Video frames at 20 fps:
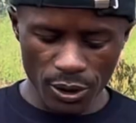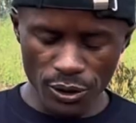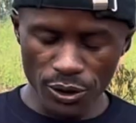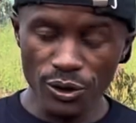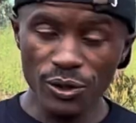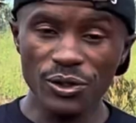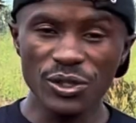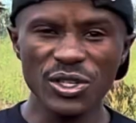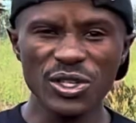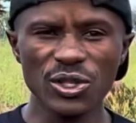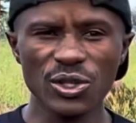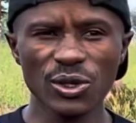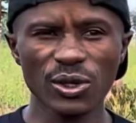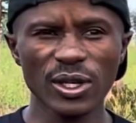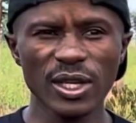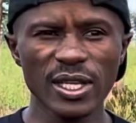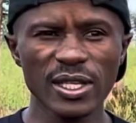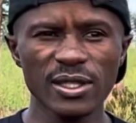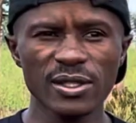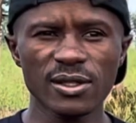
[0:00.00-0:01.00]

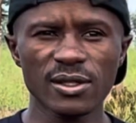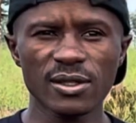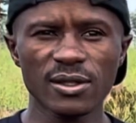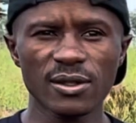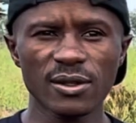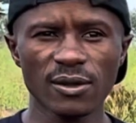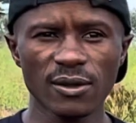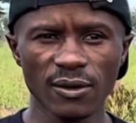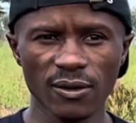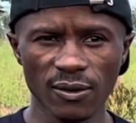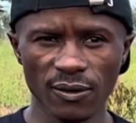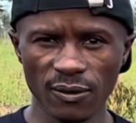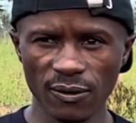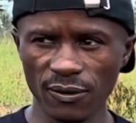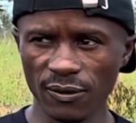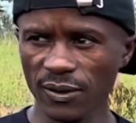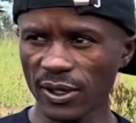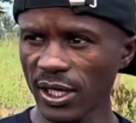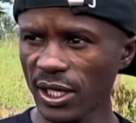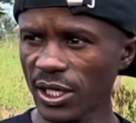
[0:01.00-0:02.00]
Nutrition is
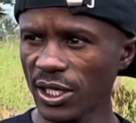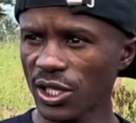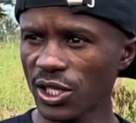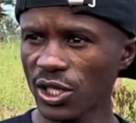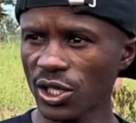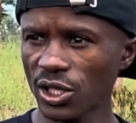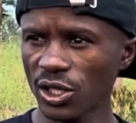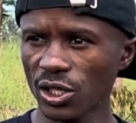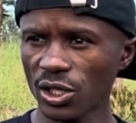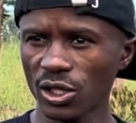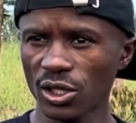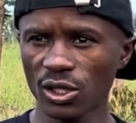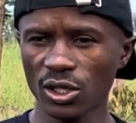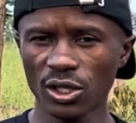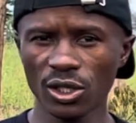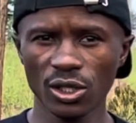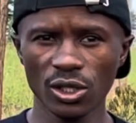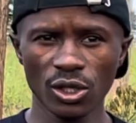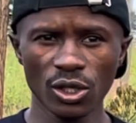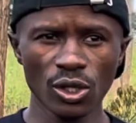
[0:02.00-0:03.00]
very key
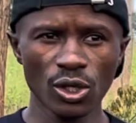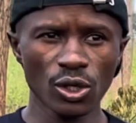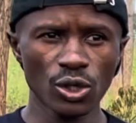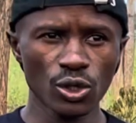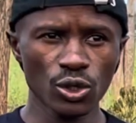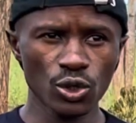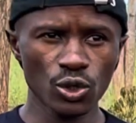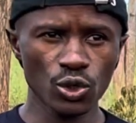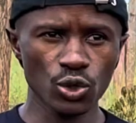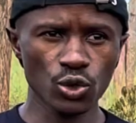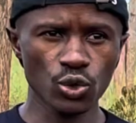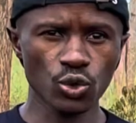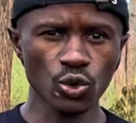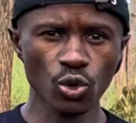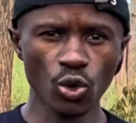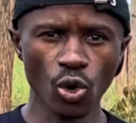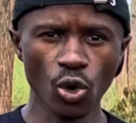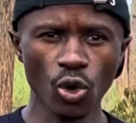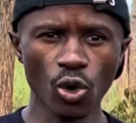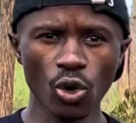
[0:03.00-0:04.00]
to
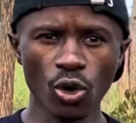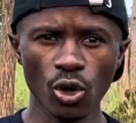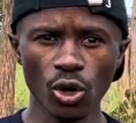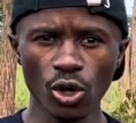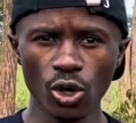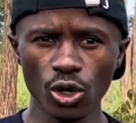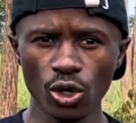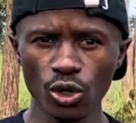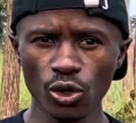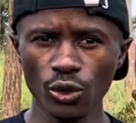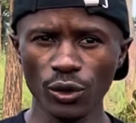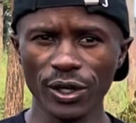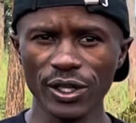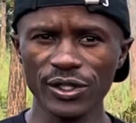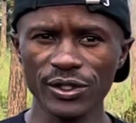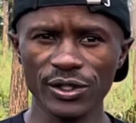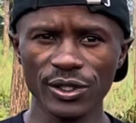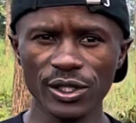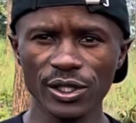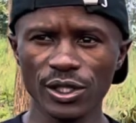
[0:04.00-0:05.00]
all growing
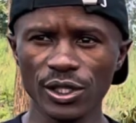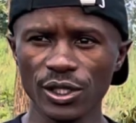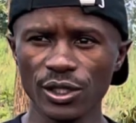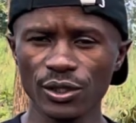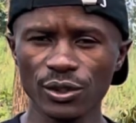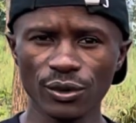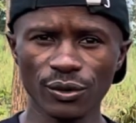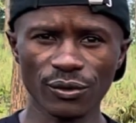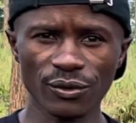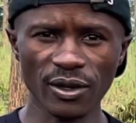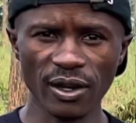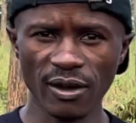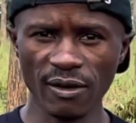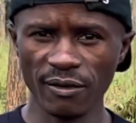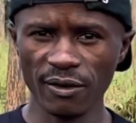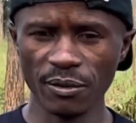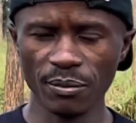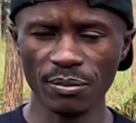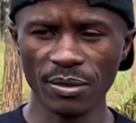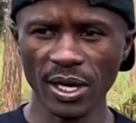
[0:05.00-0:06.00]
stages of
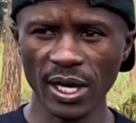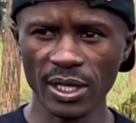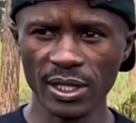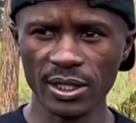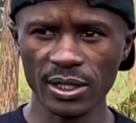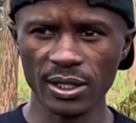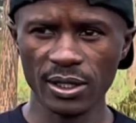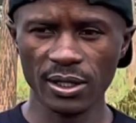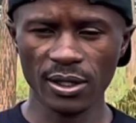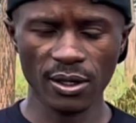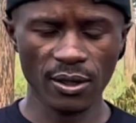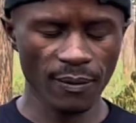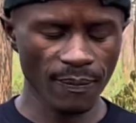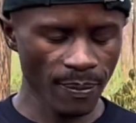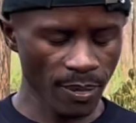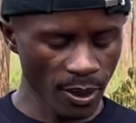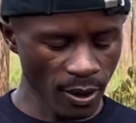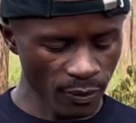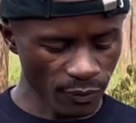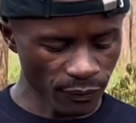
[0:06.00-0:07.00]
every plant.
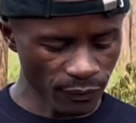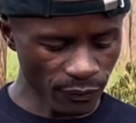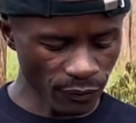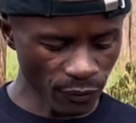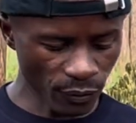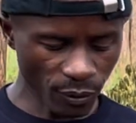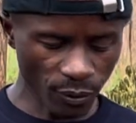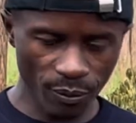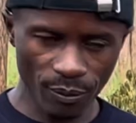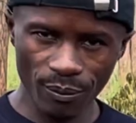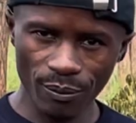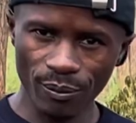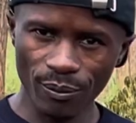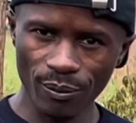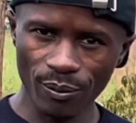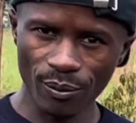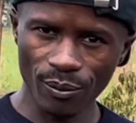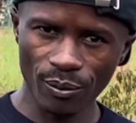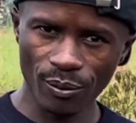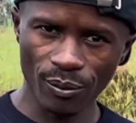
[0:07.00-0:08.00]
From
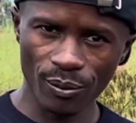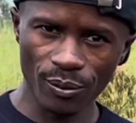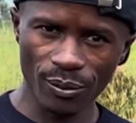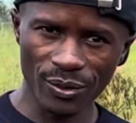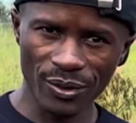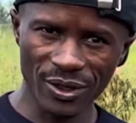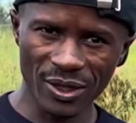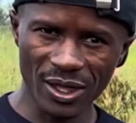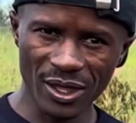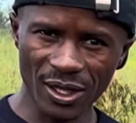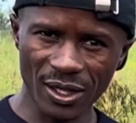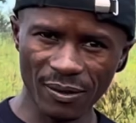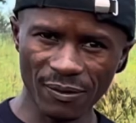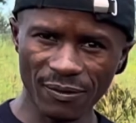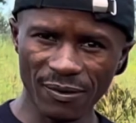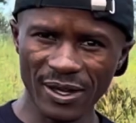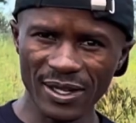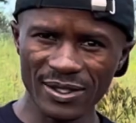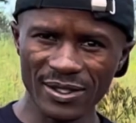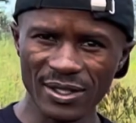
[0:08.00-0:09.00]
the
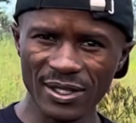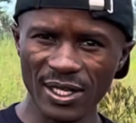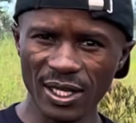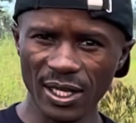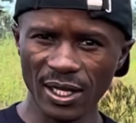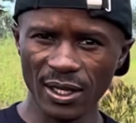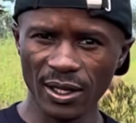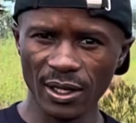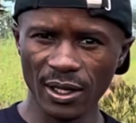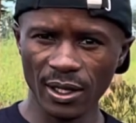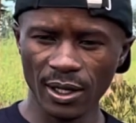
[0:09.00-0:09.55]
first day